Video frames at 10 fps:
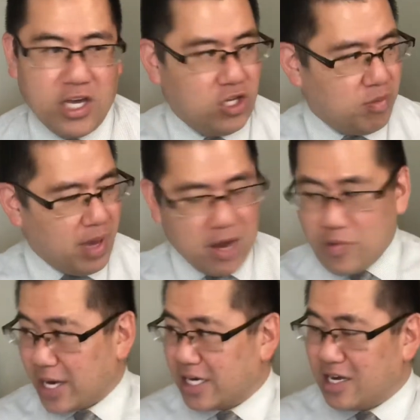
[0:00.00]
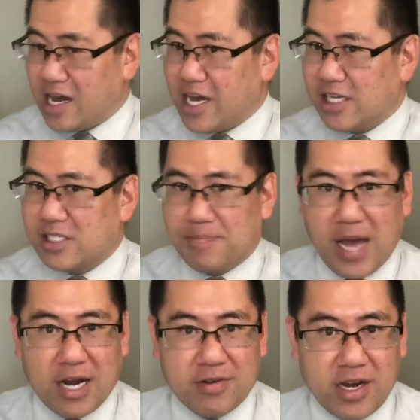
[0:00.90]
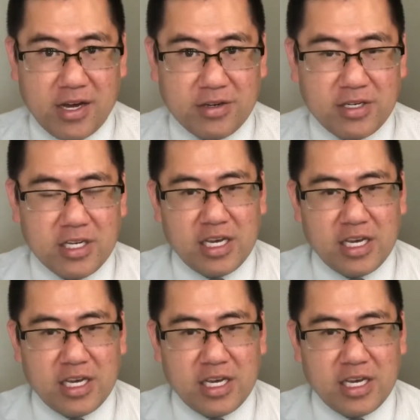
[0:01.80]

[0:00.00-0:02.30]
You may recognize the background.